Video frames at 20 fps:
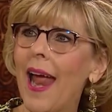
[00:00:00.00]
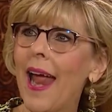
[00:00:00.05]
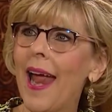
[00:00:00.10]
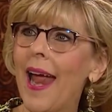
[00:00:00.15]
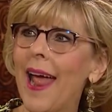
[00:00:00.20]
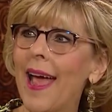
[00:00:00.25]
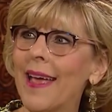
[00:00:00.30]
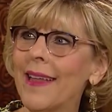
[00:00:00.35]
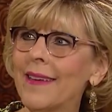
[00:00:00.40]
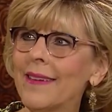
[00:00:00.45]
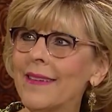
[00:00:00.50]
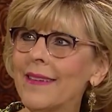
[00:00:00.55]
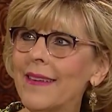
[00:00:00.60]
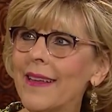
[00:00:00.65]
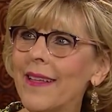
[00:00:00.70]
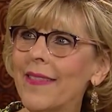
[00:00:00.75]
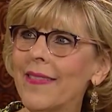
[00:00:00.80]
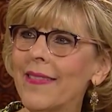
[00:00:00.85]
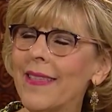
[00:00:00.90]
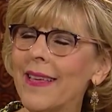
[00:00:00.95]
And
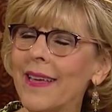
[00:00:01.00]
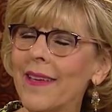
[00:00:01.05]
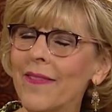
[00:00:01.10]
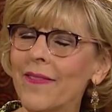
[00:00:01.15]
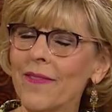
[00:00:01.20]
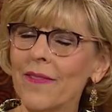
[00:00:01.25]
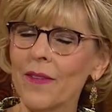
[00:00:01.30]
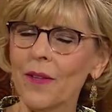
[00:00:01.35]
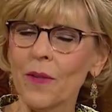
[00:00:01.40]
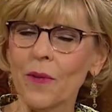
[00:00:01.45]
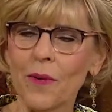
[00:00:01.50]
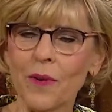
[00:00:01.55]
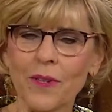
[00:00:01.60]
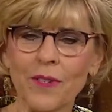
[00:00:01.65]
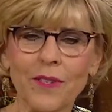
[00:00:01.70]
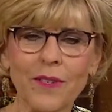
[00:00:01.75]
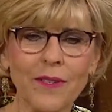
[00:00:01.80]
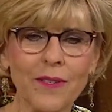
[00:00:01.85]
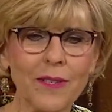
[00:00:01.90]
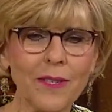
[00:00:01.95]
then the
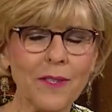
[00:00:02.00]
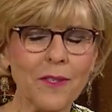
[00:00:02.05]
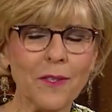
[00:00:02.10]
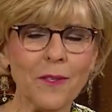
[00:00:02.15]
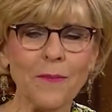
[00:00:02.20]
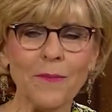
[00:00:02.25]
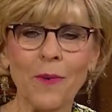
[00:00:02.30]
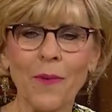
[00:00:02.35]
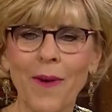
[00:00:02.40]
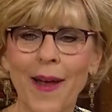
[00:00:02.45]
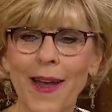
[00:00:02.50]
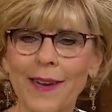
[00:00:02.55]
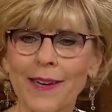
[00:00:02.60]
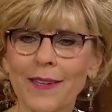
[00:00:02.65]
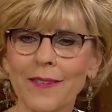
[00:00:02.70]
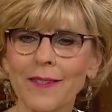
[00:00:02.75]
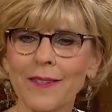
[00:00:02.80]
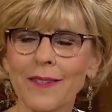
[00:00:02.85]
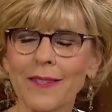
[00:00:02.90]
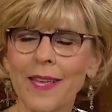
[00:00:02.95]
Lord just did some
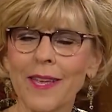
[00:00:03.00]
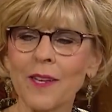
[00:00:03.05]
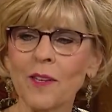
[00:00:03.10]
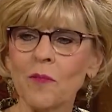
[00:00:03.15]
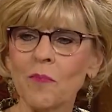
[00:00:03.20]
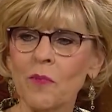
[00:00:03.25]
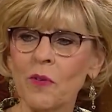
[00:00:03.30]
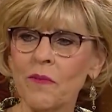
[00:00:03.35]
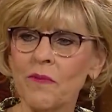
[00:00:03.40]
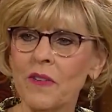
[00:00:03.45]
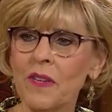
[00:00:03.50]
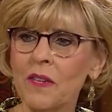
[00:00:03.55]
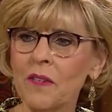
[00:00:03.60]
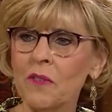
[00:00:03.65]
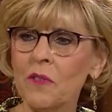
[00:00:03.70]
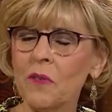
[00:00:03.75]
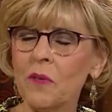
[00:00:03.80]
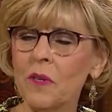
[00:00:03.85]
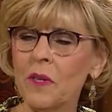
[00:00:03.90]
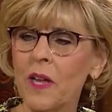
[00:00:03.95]
miraculous things, moved
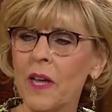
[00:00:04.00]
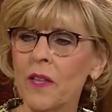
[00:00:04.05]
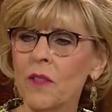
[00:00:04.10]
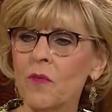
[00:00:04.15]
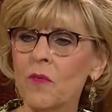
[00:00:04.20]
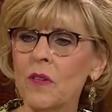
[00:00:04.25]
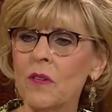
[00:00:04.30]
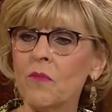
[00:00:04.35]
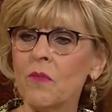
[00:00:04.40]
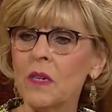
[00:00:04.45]
into another one.